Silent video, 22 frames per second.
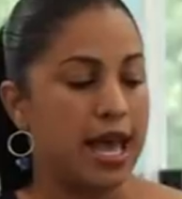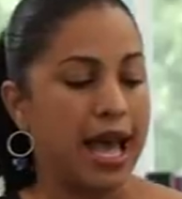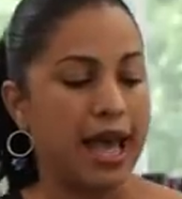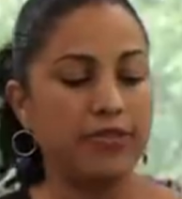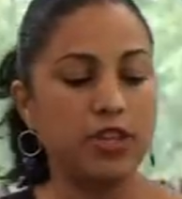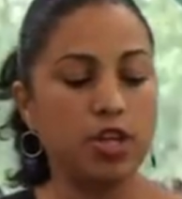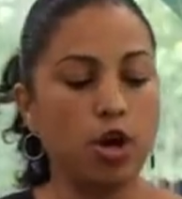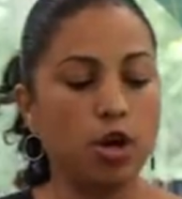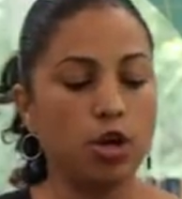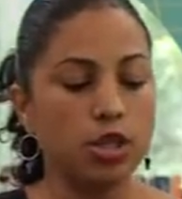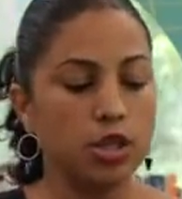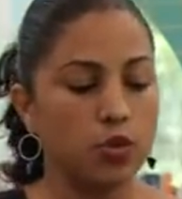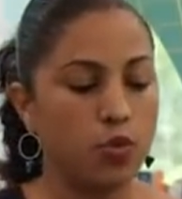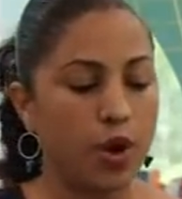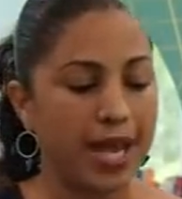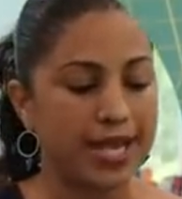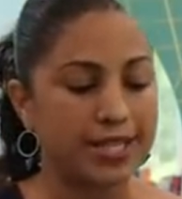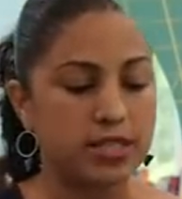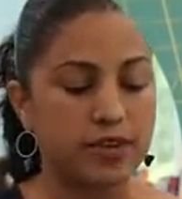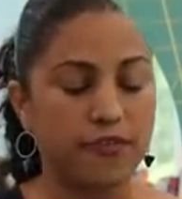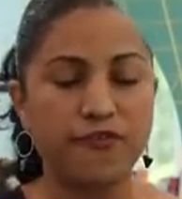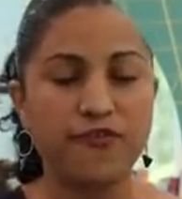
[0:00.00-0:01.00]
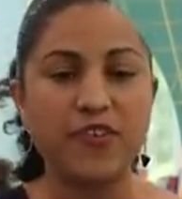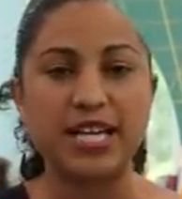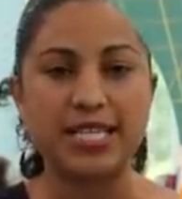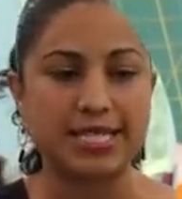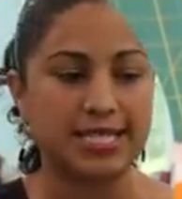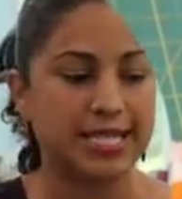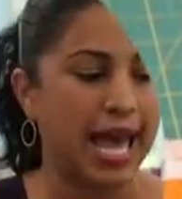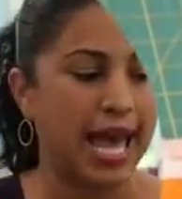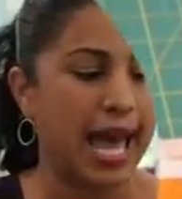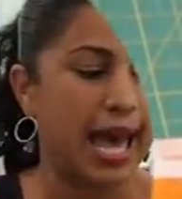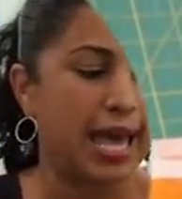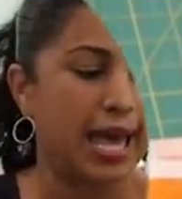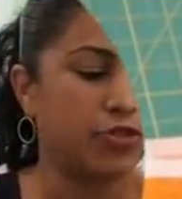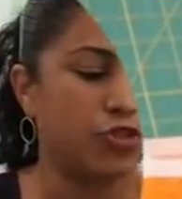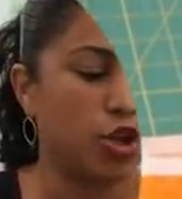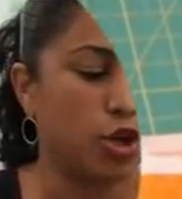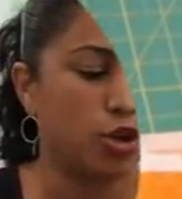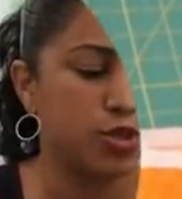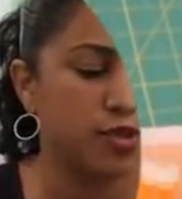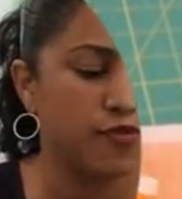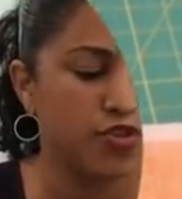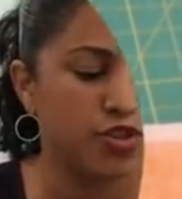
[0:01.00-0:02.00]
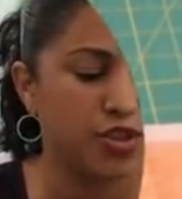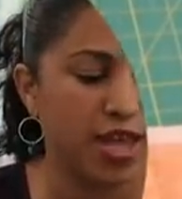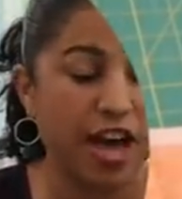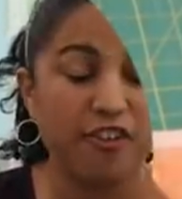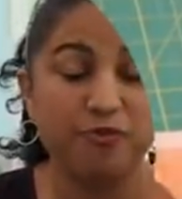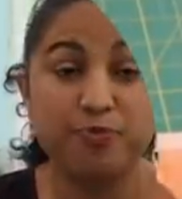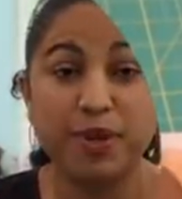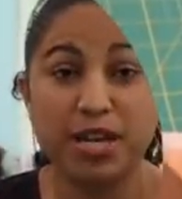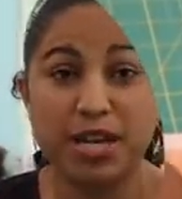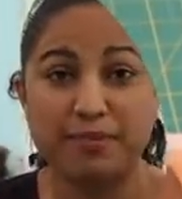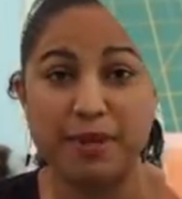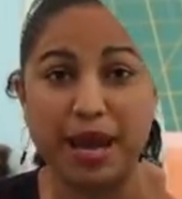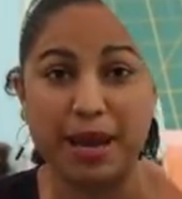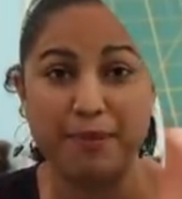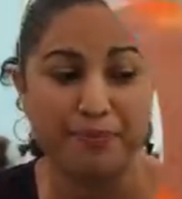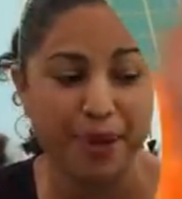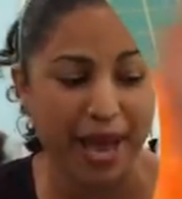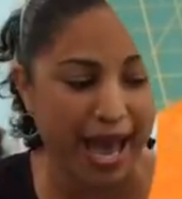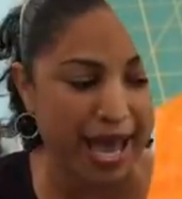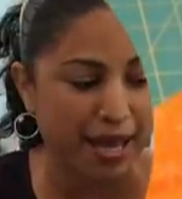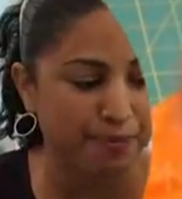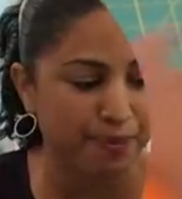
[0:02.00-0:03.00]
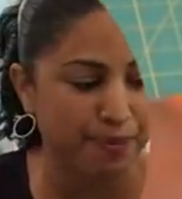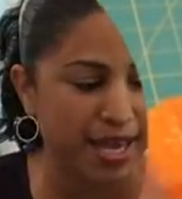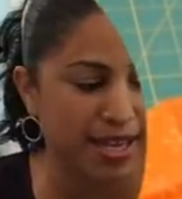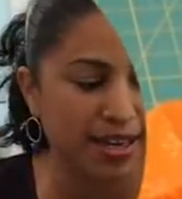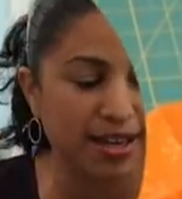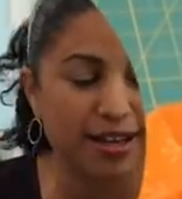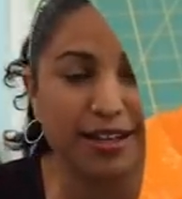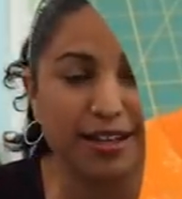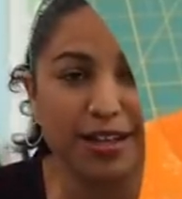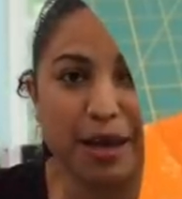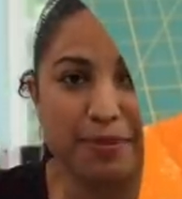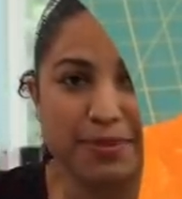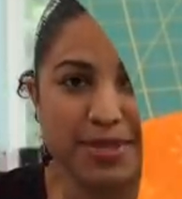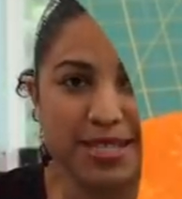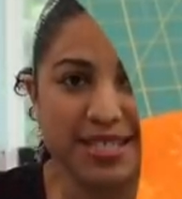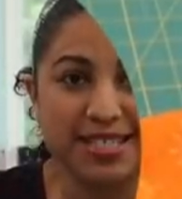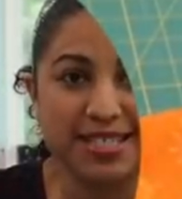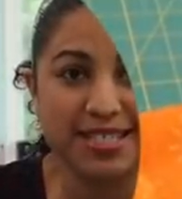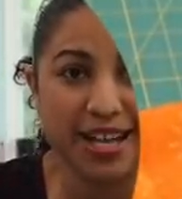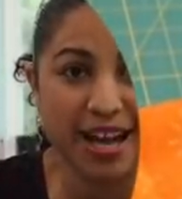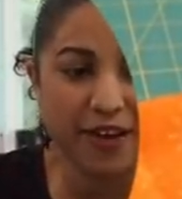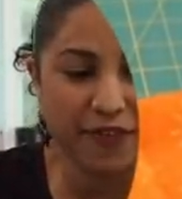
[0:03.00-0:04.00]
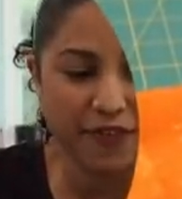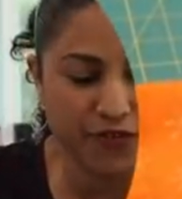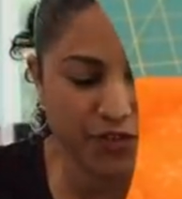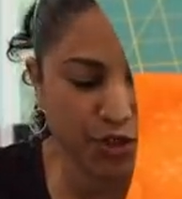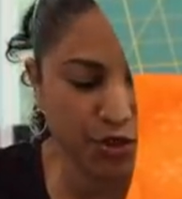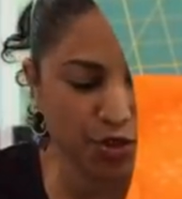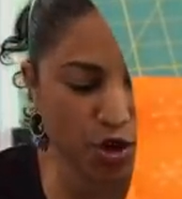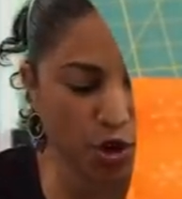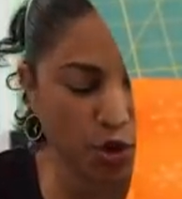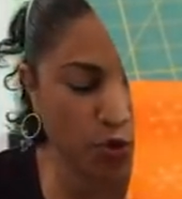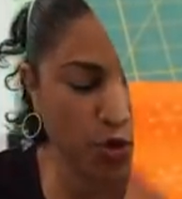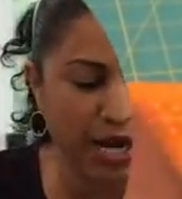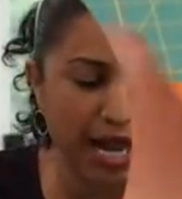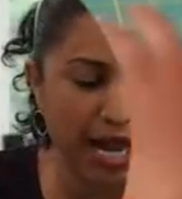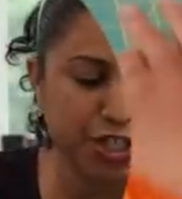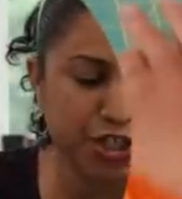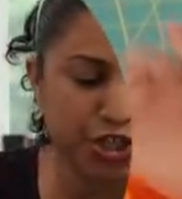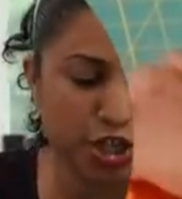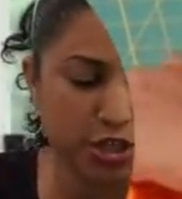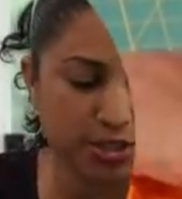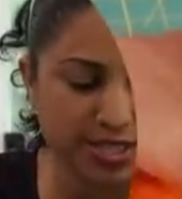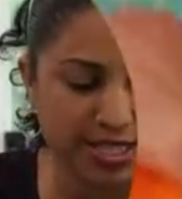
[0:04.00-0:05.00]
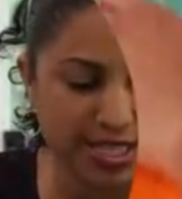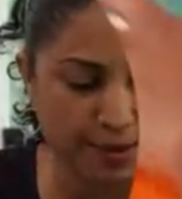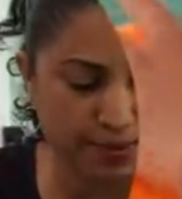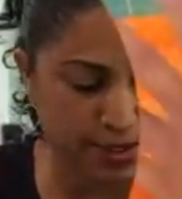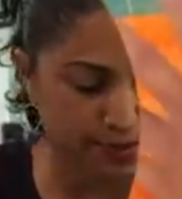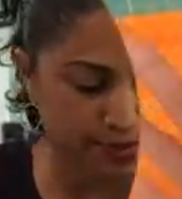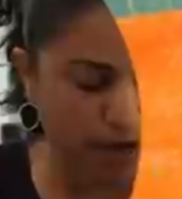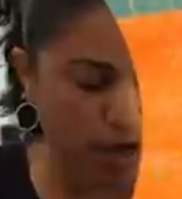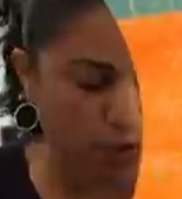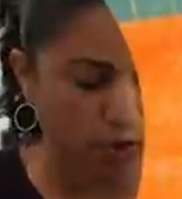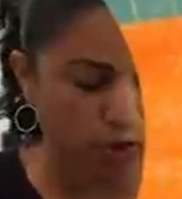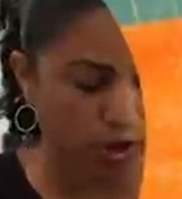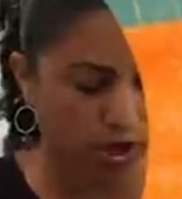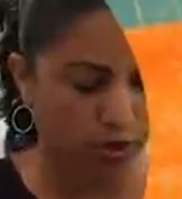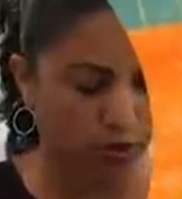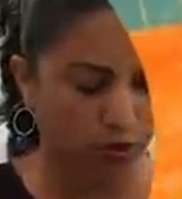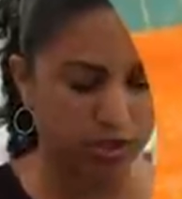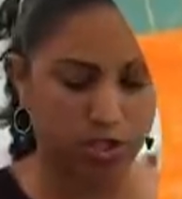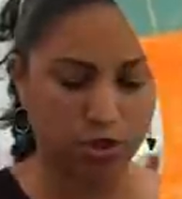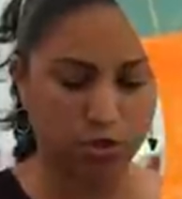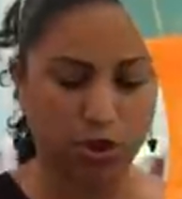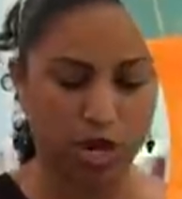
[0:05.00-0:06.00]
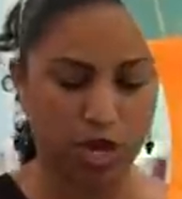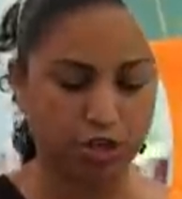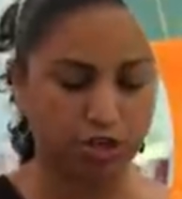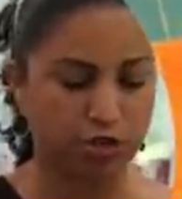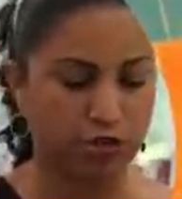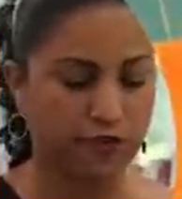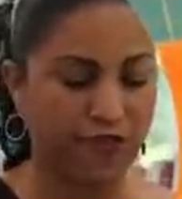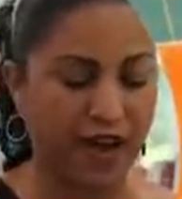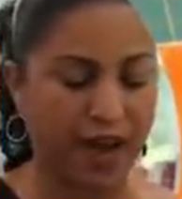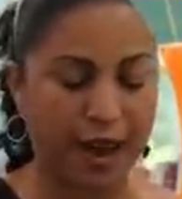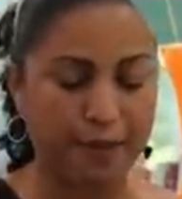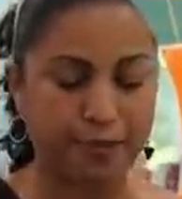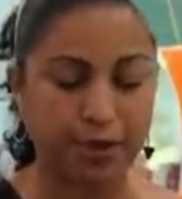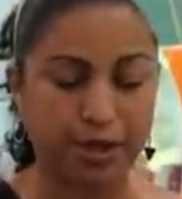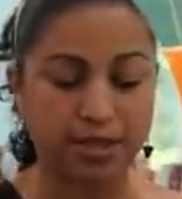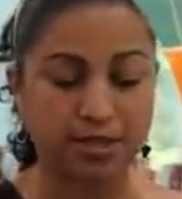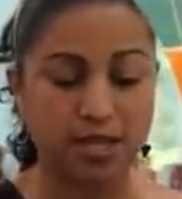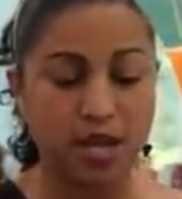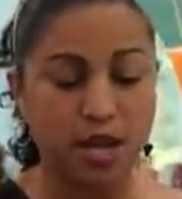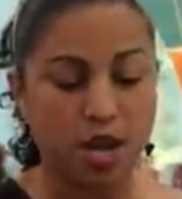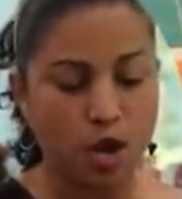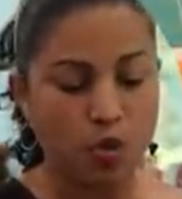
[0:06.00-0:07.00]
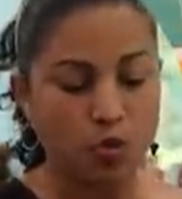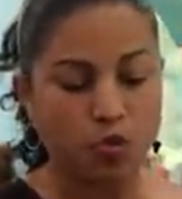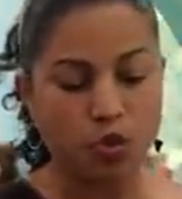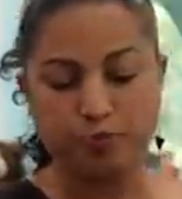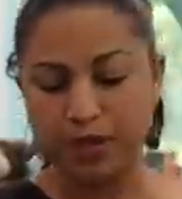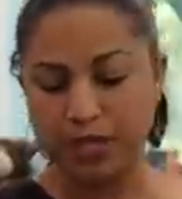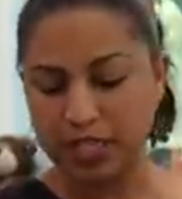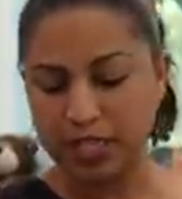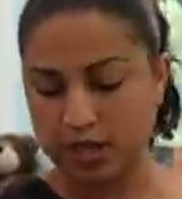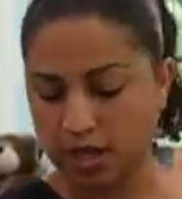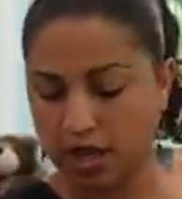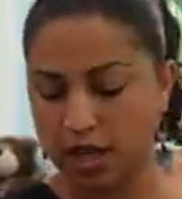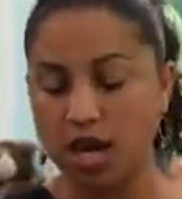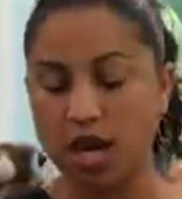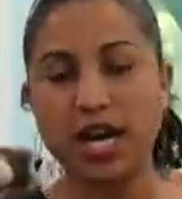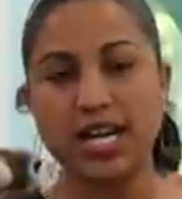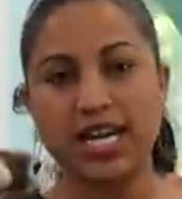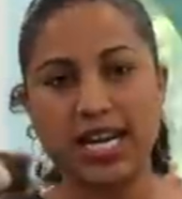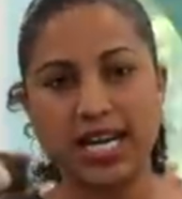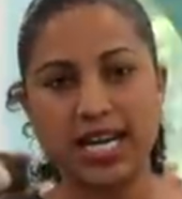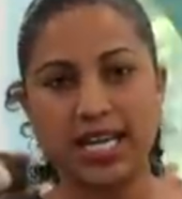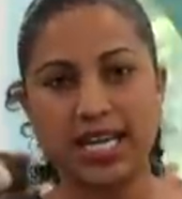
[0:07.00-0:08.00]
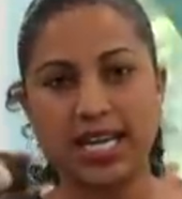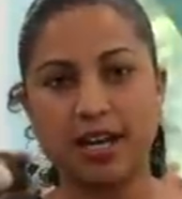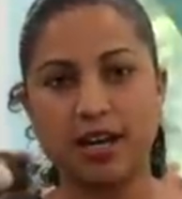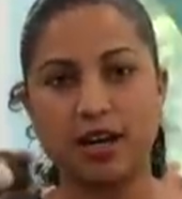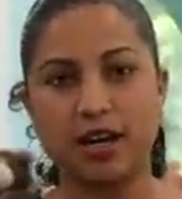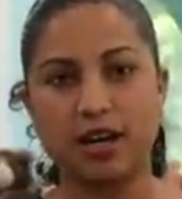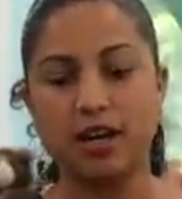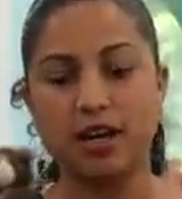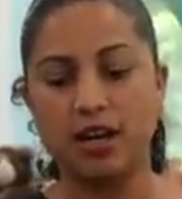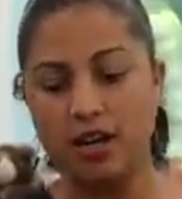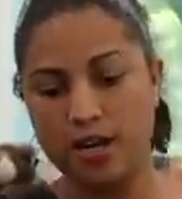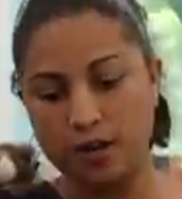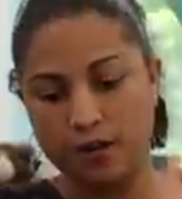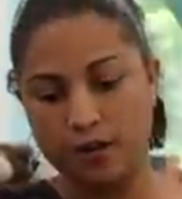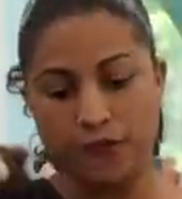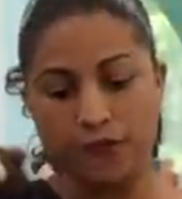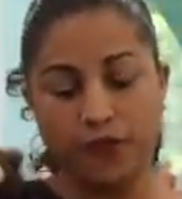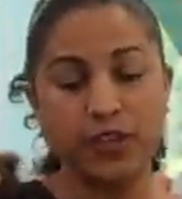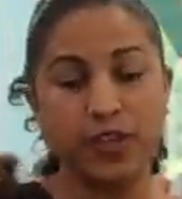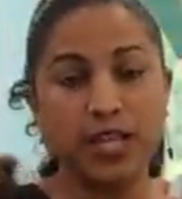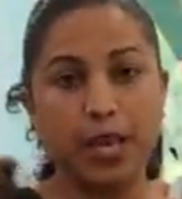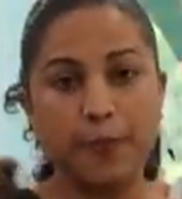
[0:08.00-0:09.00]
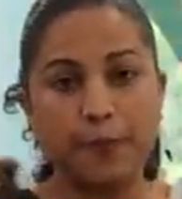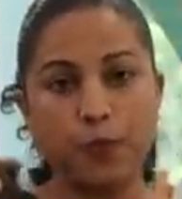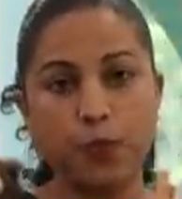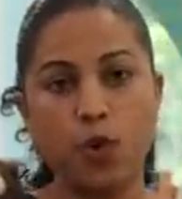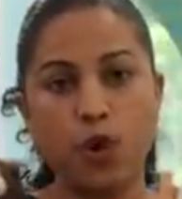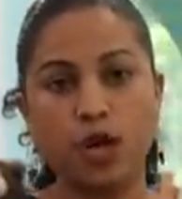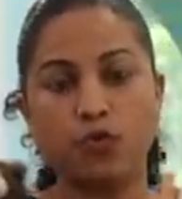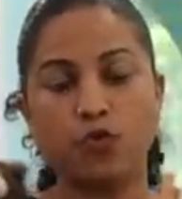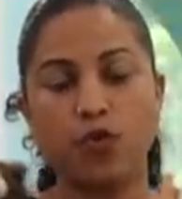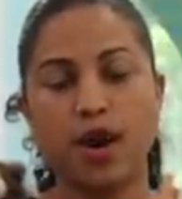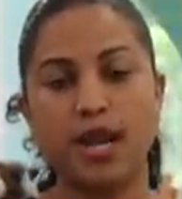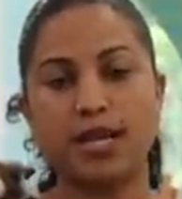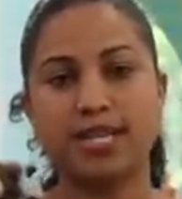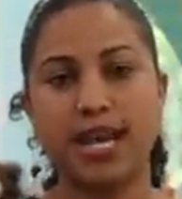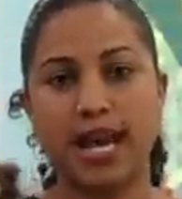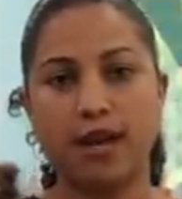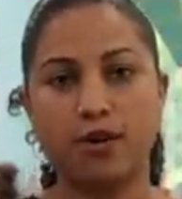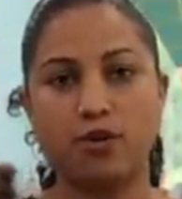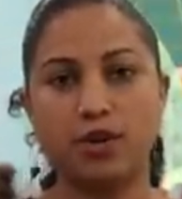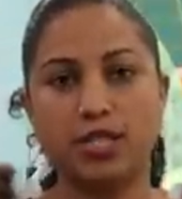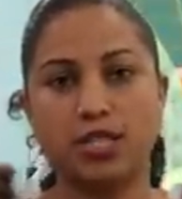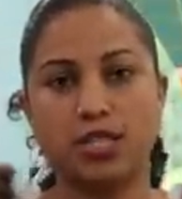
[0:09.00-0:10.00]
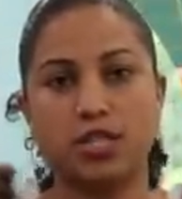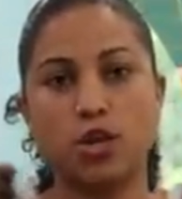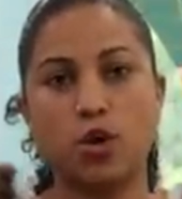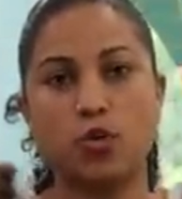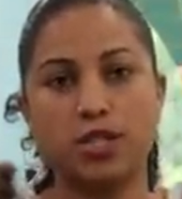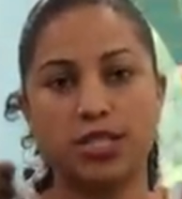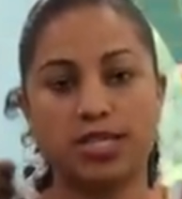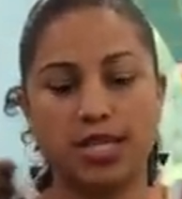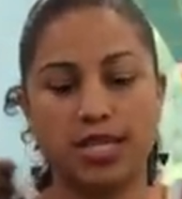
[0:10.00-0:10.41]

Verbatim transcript: And the only way to fix that, those of you that have been in my bag making clubs and stuff, you know when I share tips about working with directional fabrics, would be to cut it here, flip one rectangle and sew it